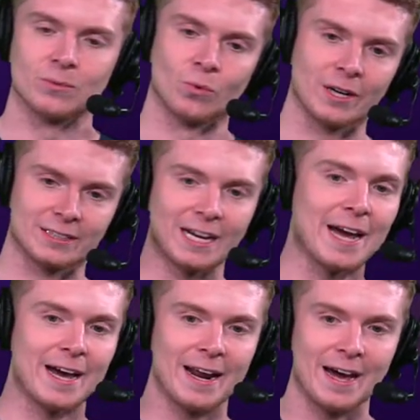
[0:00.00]
We're gonna
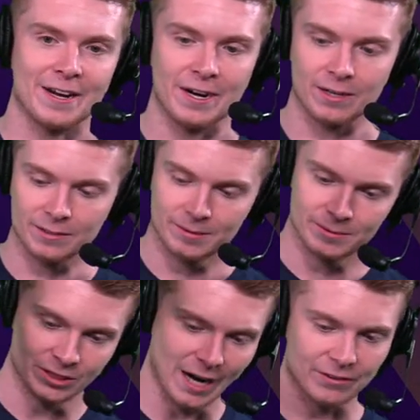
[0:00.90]
sign on out of here.
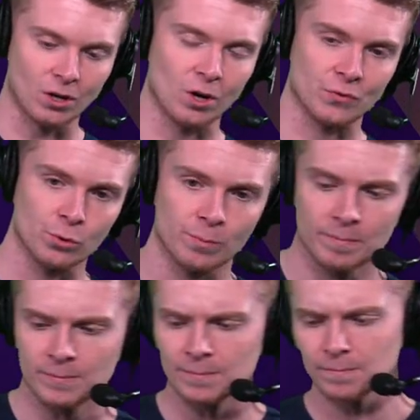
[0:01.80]
Shout out to all of you.
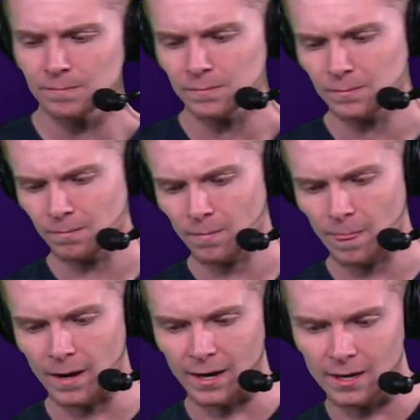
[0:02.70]

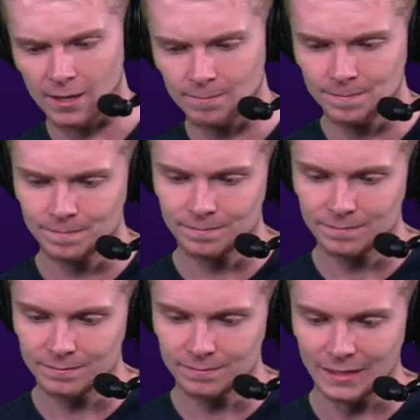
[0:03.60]
Um,
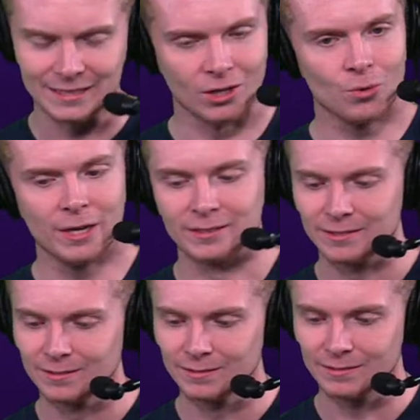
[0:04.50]
as always,
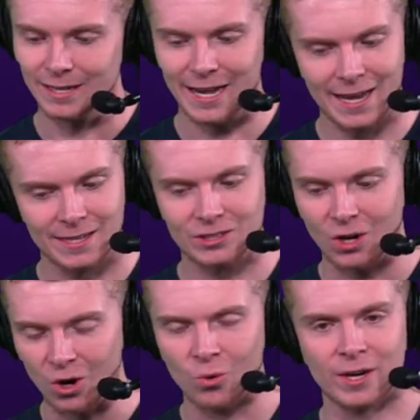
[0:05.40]
as
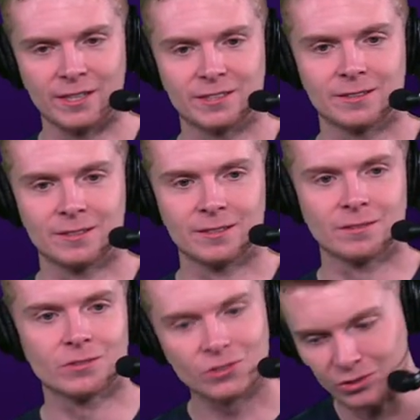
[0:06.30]
always,
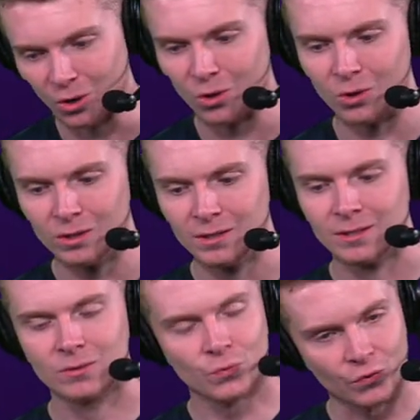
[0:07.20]
skull
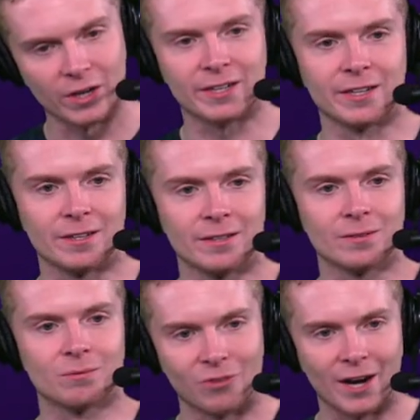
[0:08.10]
frickin'
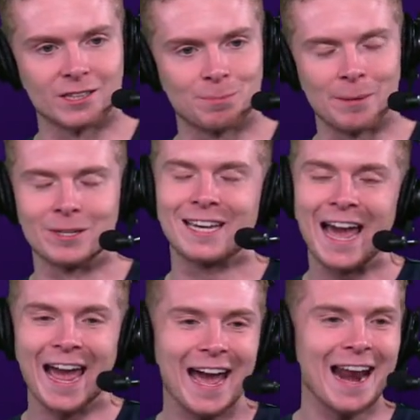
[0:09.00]
Vikes, baby.
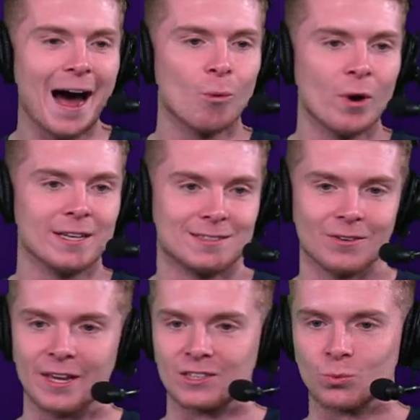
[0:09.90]
Cannot wait
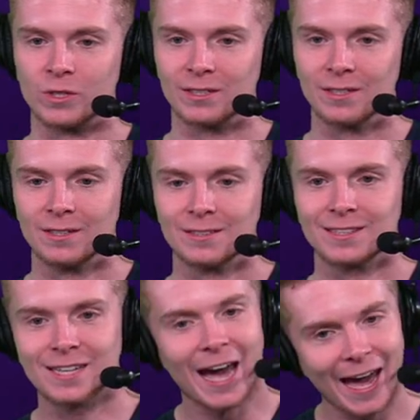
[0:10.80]
till next week.
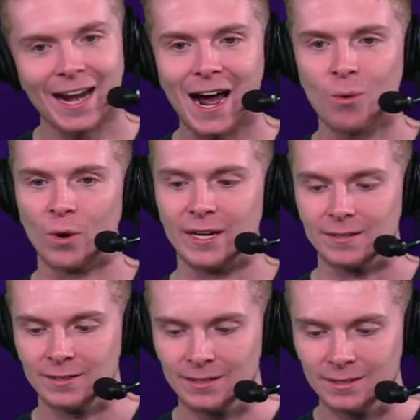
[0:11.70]
Cannot wait.
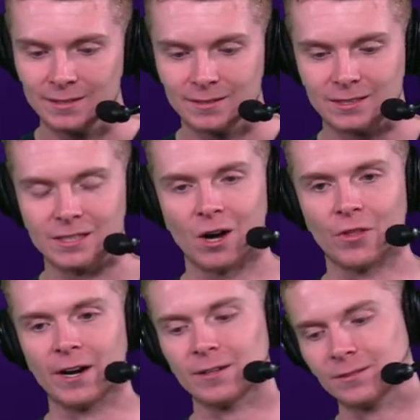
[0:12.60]
See y'all
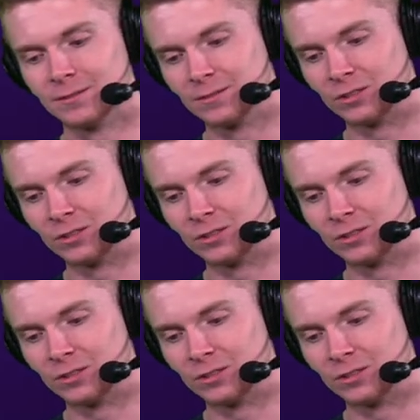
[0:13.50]
there.